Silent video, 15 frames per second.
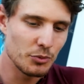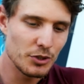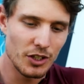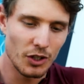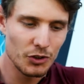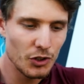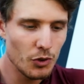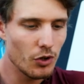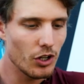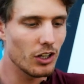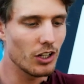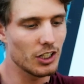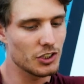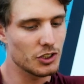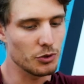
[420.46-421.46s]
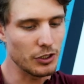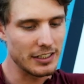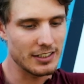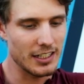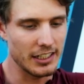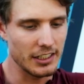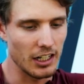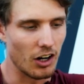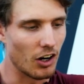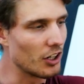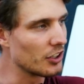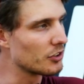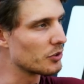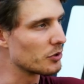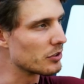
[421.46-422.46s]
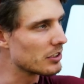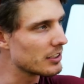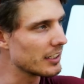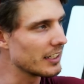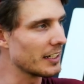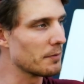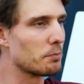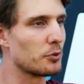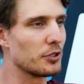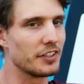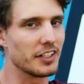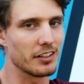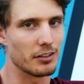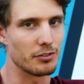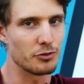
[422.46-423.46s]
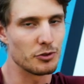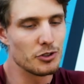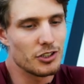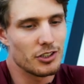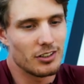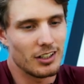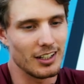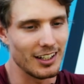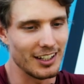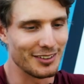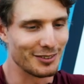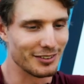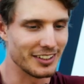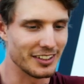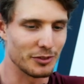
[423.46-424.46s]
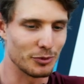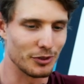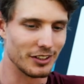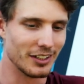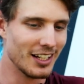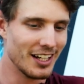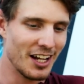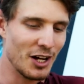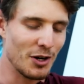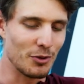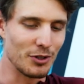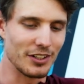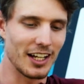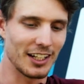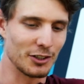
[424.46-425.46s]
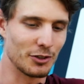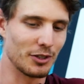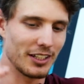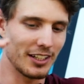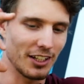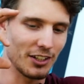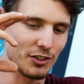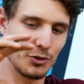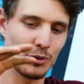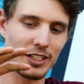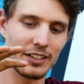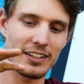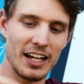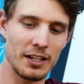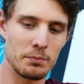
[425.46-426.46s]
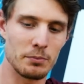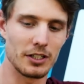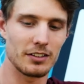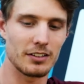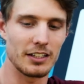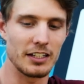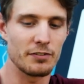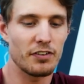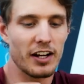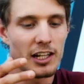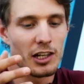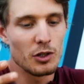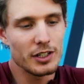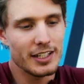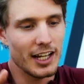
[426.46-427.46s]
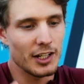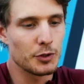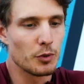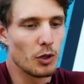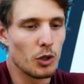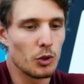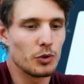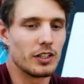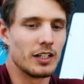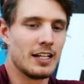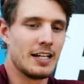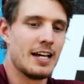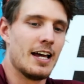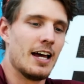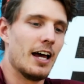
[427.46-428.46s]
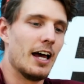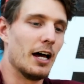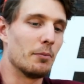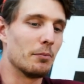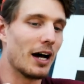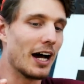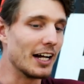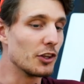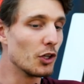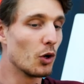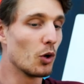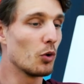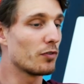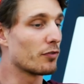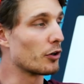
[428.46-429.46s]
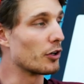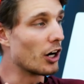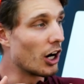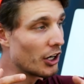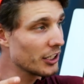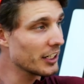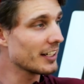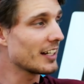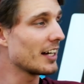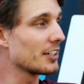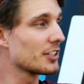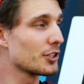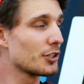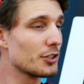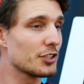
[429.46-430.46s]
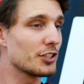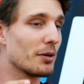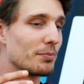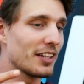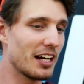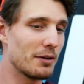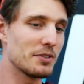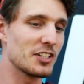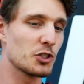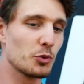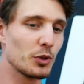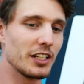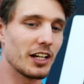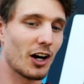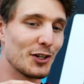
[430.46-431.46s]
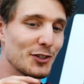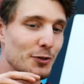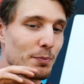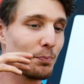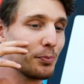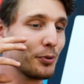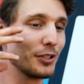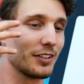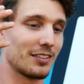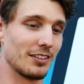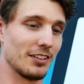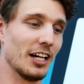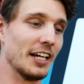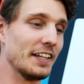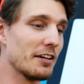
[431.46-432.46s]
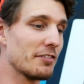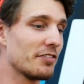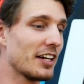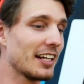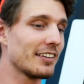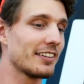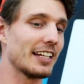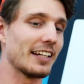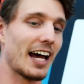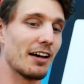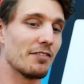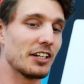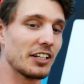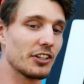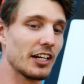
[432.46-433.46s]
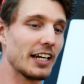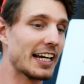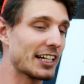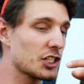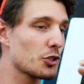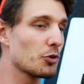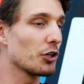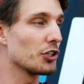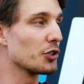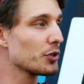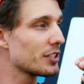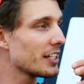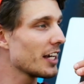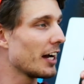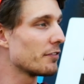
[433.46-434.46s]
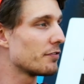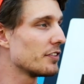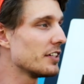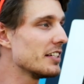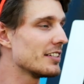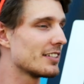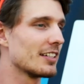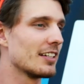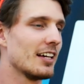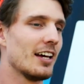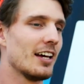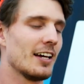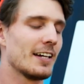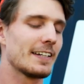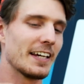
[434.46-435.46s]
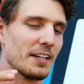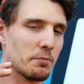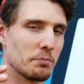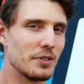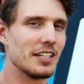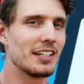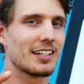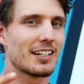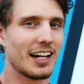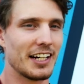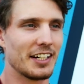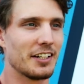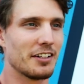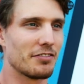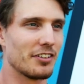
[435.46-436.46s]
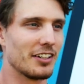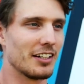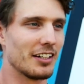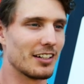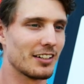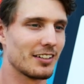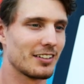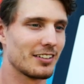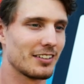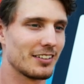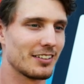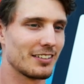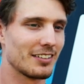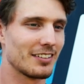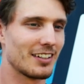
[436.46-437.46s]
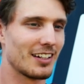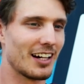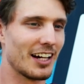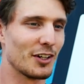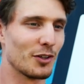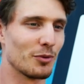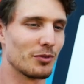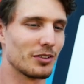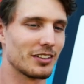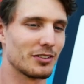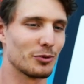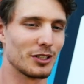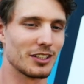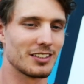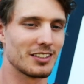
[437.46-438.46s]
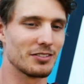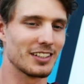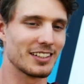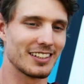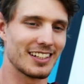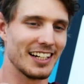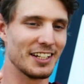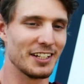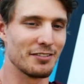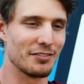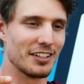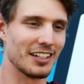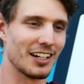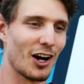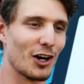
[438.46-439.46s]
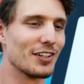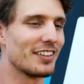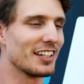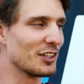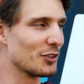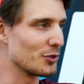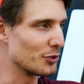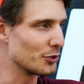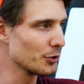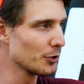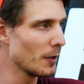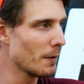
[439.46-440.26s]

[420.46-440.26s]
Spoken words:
we don't know a lot, so it's kind of hard to say and predict the future. I don't think we're that great at doing that. But if I look at road, I know for organizers, sometimes it's really hard to put an event, and having the extra UCI fees can be kind of a, kind of a hard thing to do.